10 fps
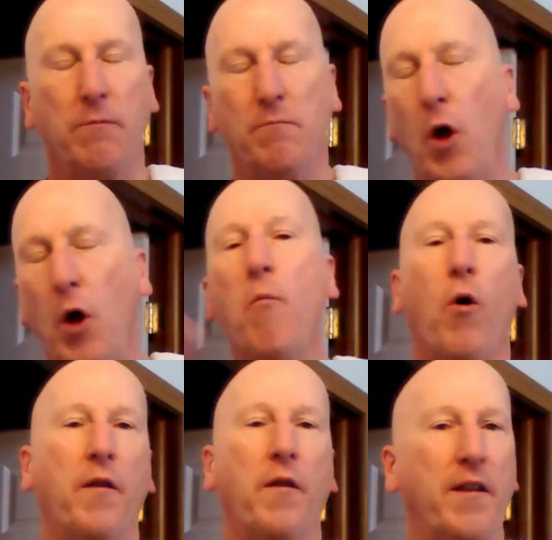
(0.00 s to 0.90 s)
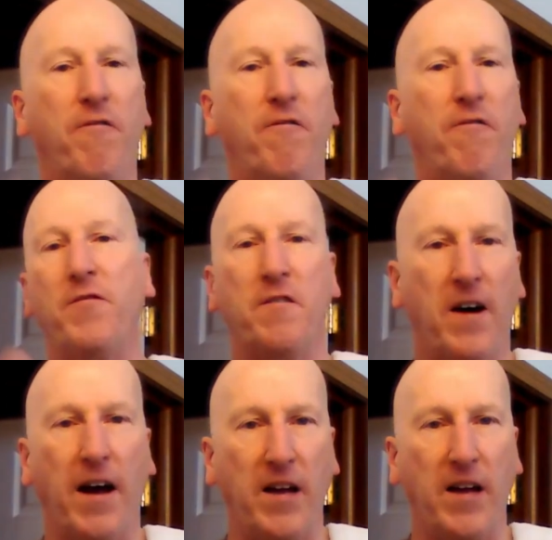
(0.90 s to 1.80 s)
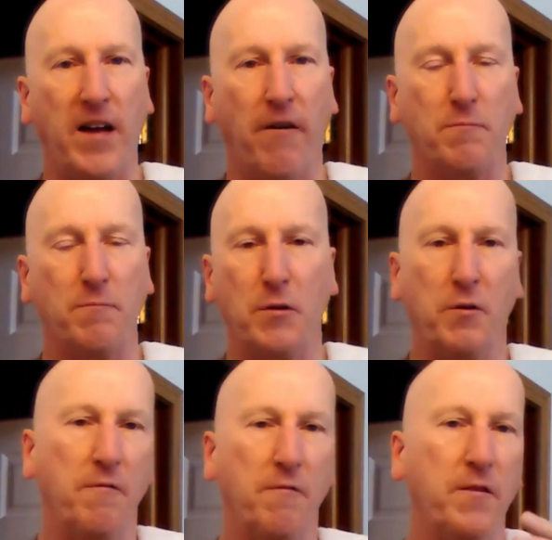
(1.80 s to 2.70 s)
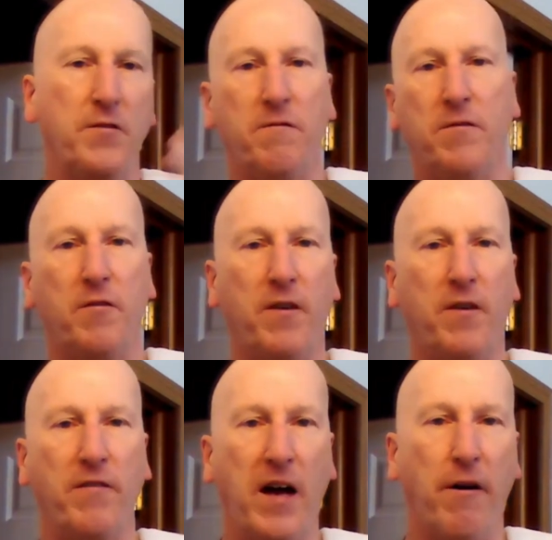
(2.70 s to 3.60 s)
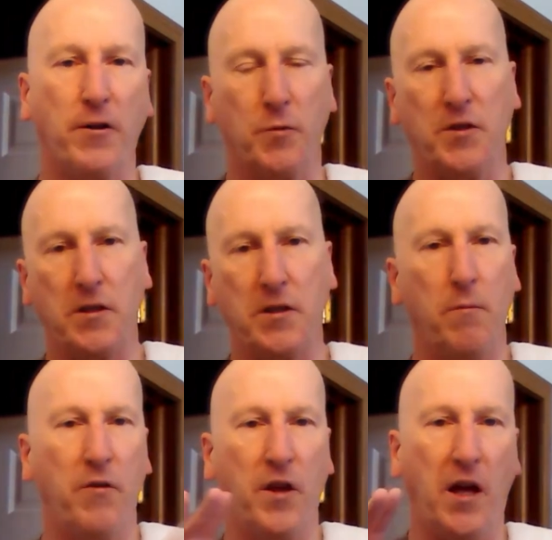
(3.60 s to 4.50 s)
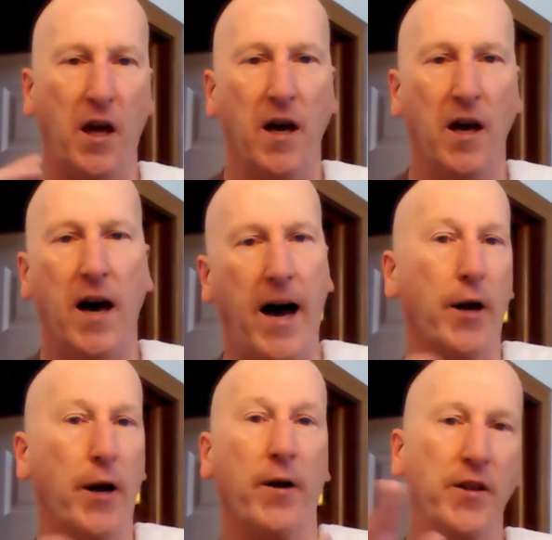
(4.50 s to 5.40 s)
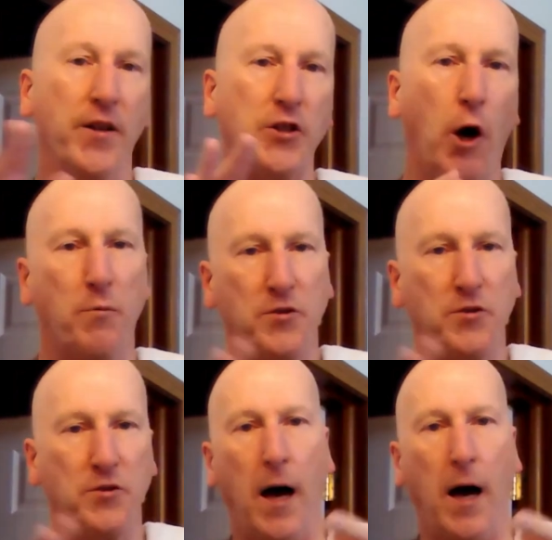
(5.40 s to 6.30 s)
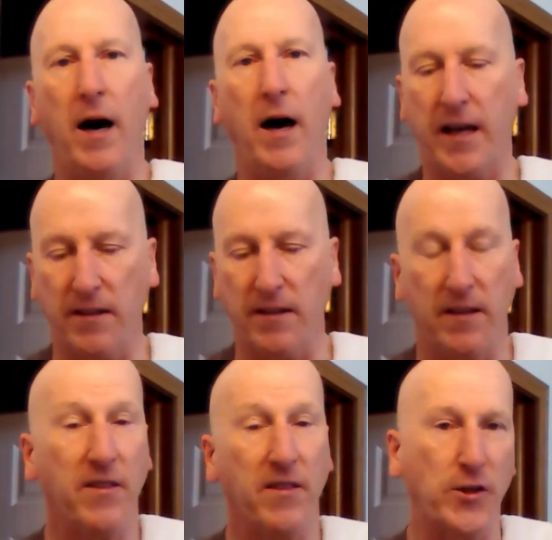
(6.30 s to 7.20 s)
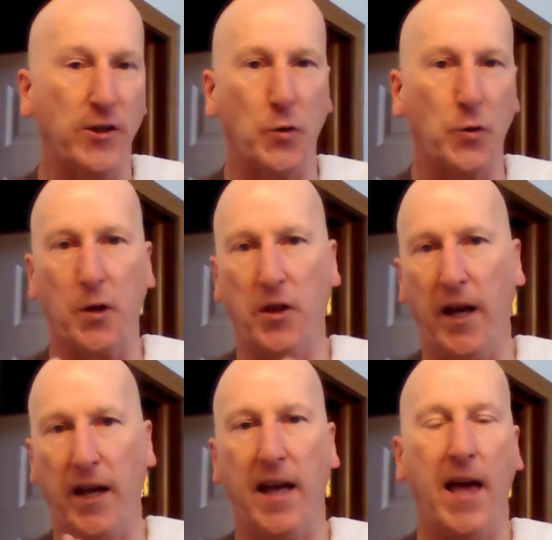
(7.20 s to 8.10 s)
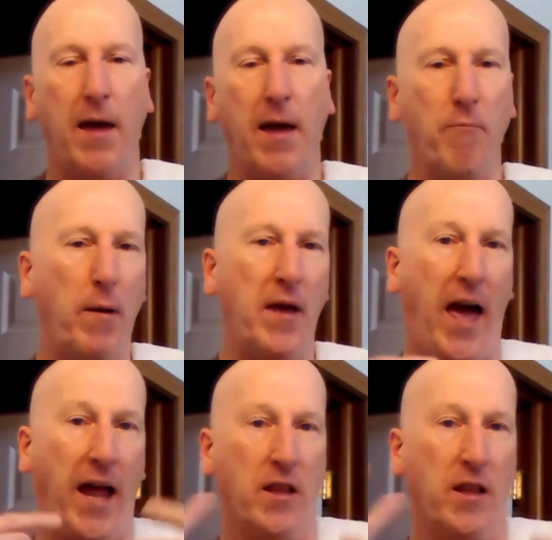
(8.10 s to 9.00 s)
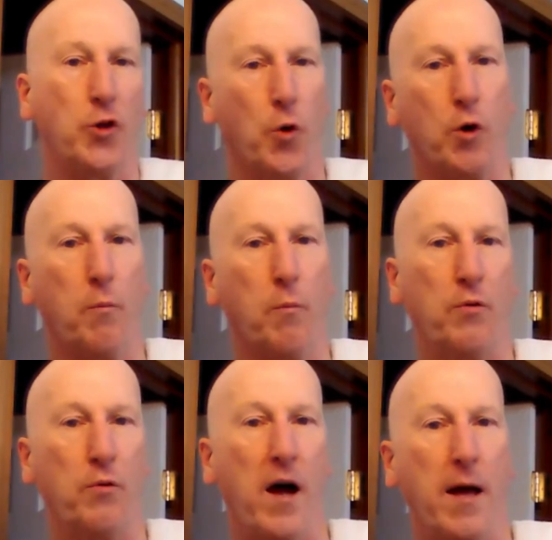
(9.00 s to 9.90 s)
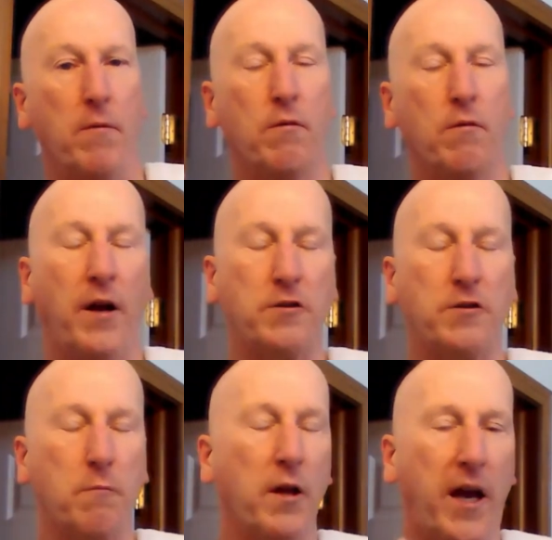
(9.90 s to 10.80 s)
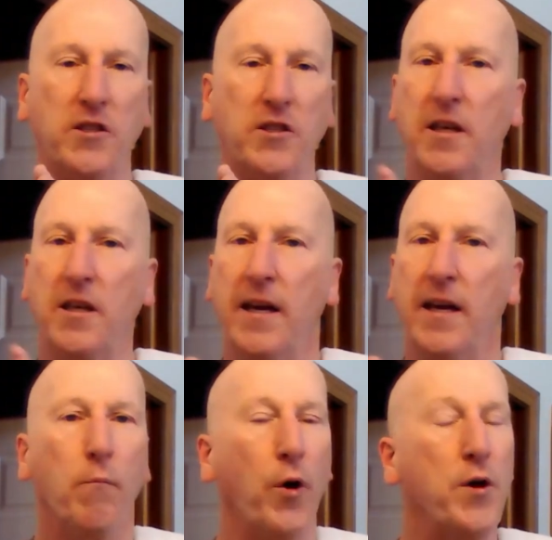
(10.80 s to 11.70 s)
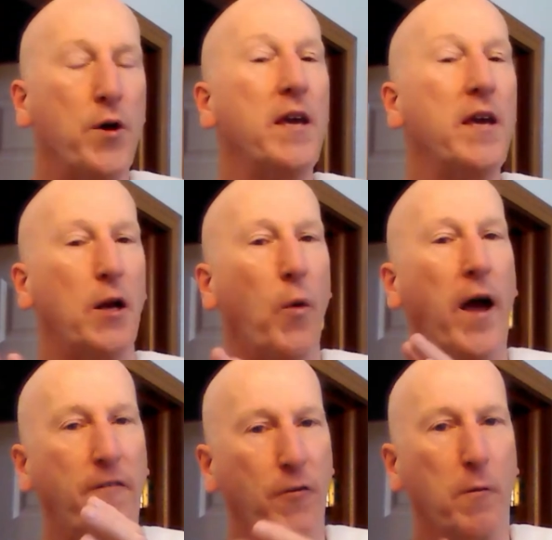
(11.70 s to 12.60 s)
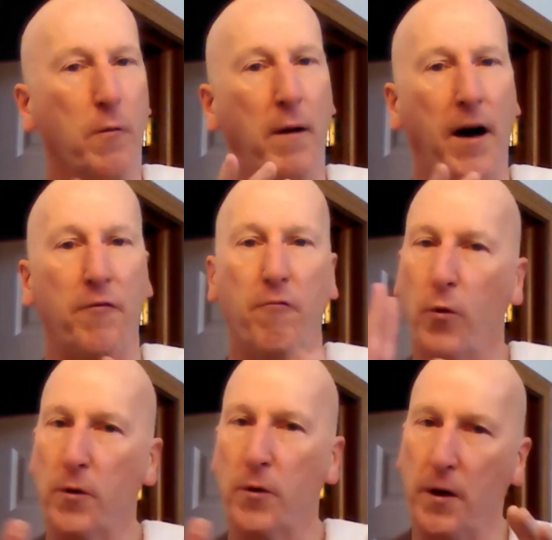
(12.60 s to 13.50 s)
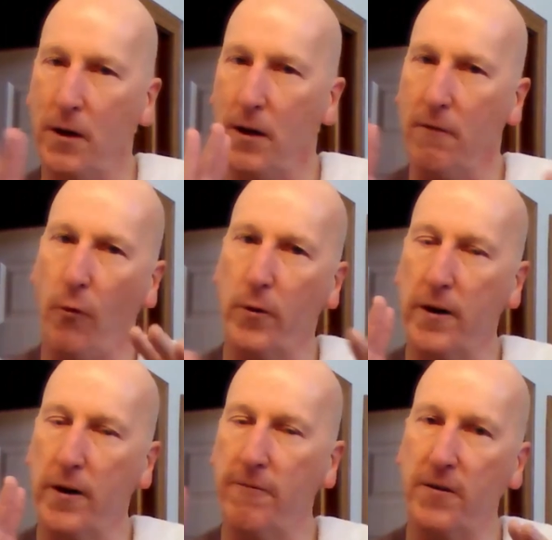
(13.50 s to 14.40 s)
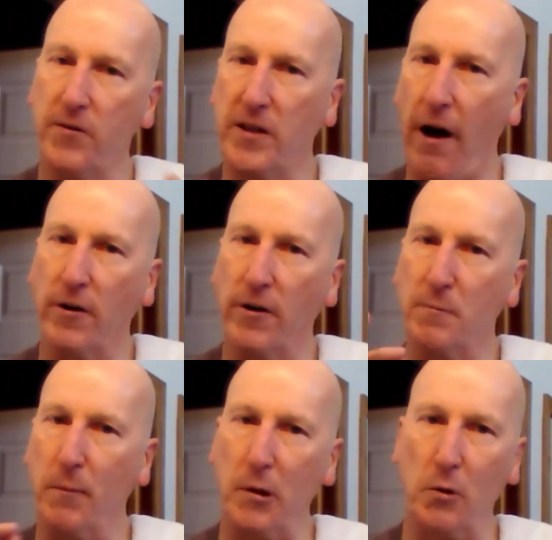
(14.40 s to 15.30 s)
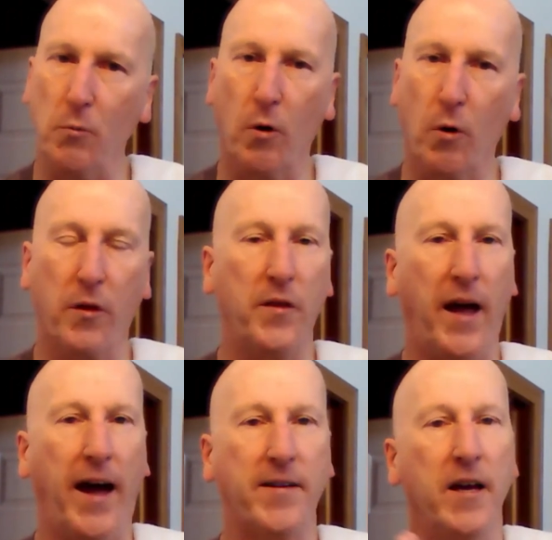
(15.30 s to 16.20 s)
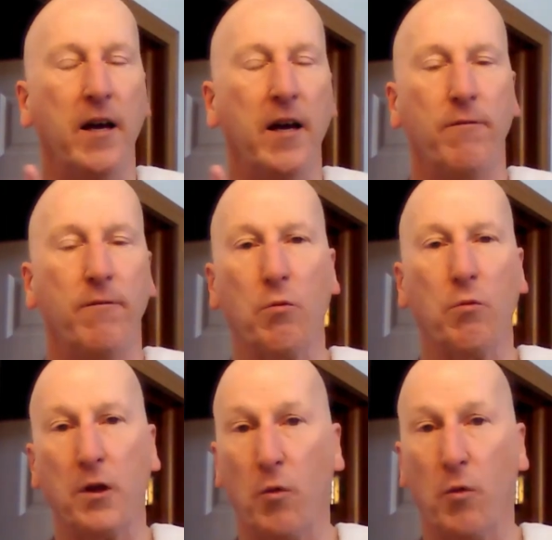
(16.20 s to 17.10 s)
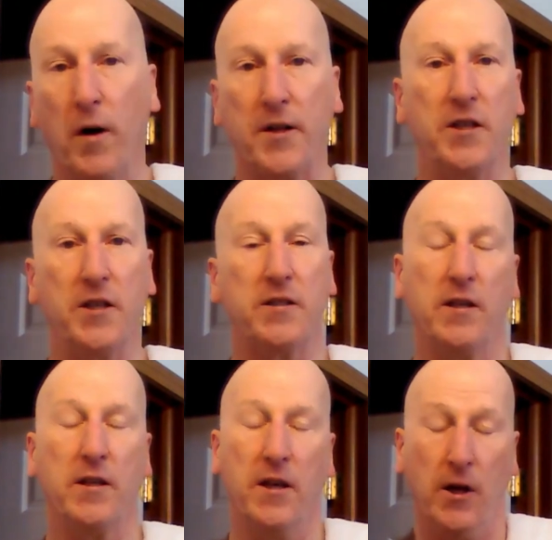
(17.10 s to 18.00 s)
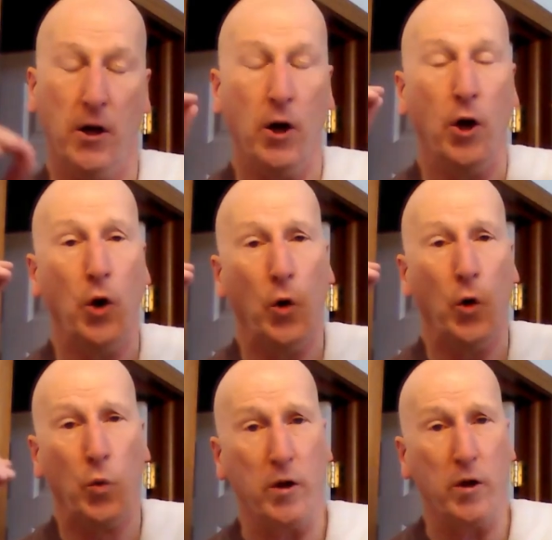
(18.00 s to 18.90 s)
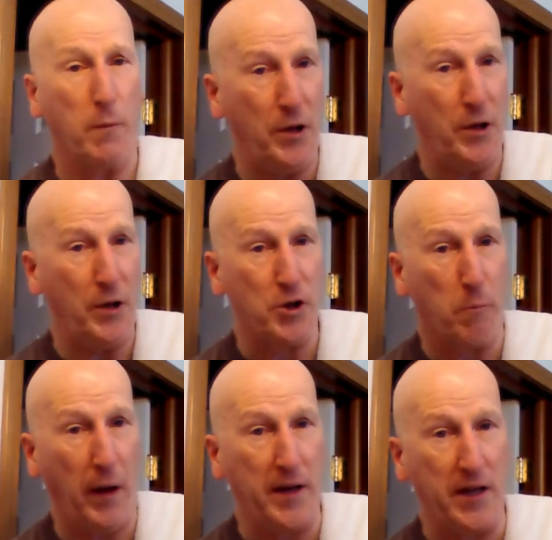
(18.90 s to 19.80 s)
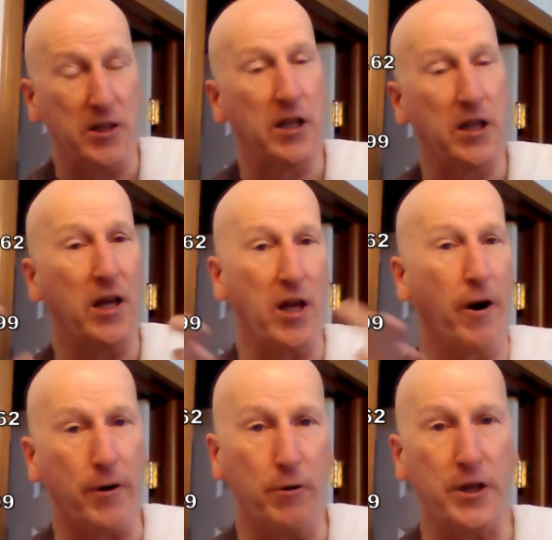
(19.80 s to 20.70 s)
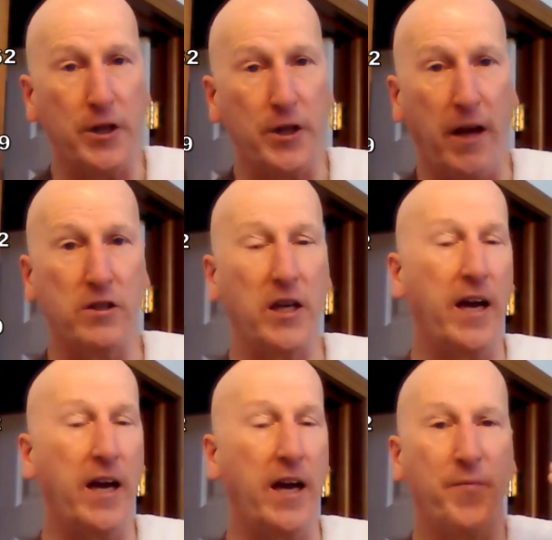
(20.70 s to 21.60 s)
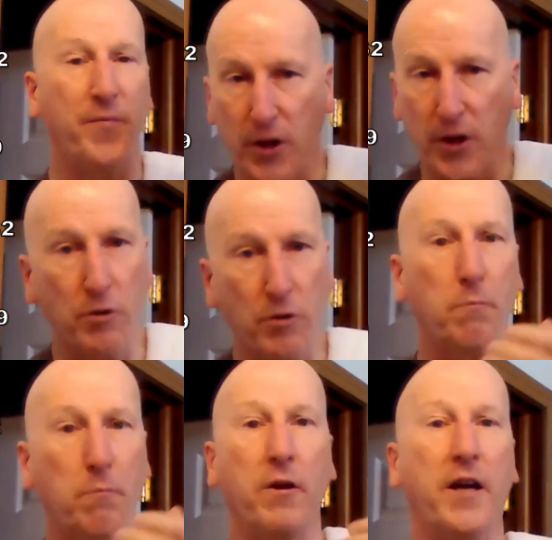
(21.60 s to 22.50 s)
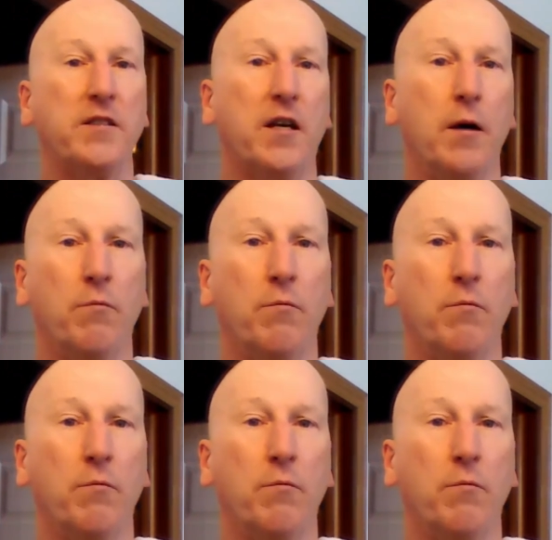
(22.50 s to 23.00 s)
No more than $55, between $50 and $55 with some of the higher end soaps, Tabac and that sort of thing. Maybe adding the Dorco Prime razor blades. Boy, you can get away for about $40 to $50, maybe a little more than that. If you really want to just really pinch your pennies, the Arko shave stick, use the blades that come